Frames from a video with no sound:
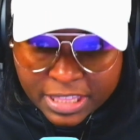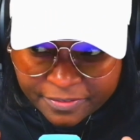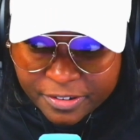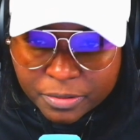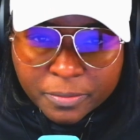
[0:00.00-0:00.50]

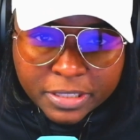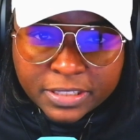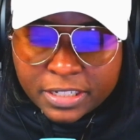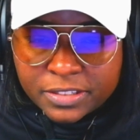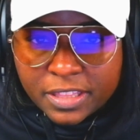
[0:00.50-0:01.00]

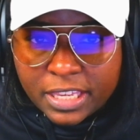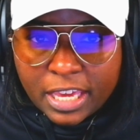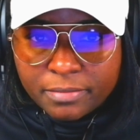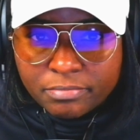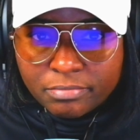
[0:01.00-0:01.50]
implemented into the
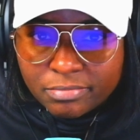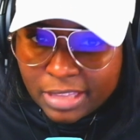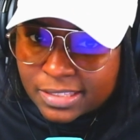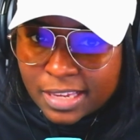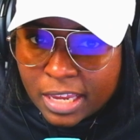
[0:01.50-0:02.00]
game.
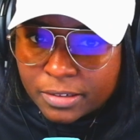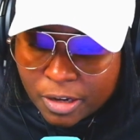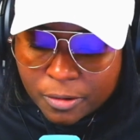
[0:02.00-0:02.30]
That's kind of dope.